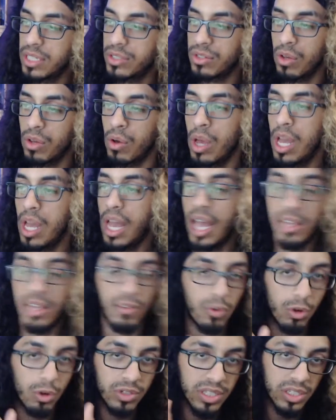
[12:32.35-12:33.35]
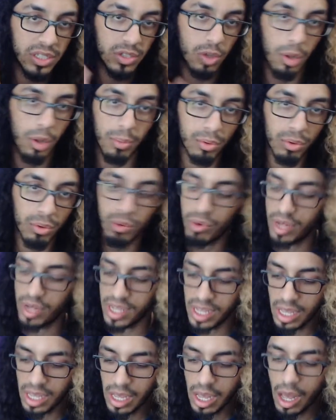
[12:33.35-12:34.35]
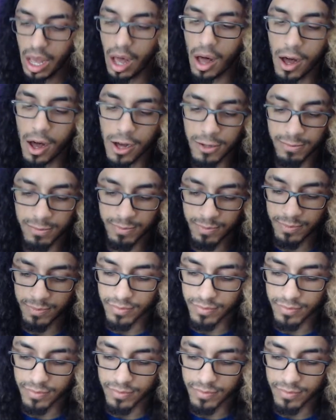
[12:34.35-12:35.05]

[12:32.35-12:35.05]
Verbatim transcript: So, and of course, this is all Blu-ray. Um,